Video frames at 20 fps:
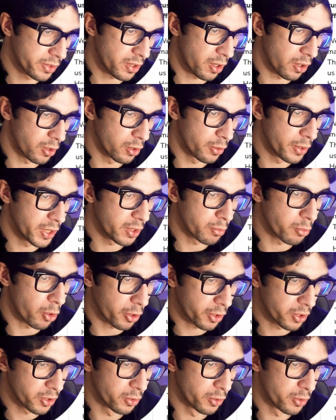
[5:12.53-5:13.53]
allowing
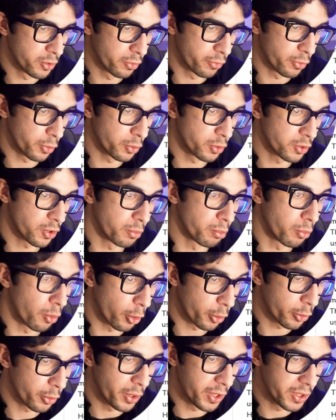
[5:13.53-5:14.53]
marketers to focus on
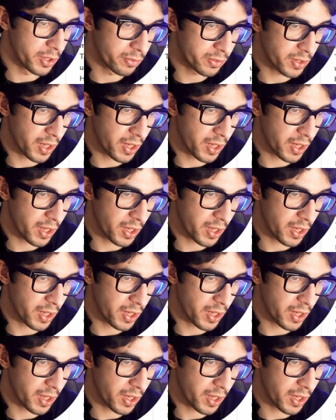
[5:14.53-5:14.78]
more creative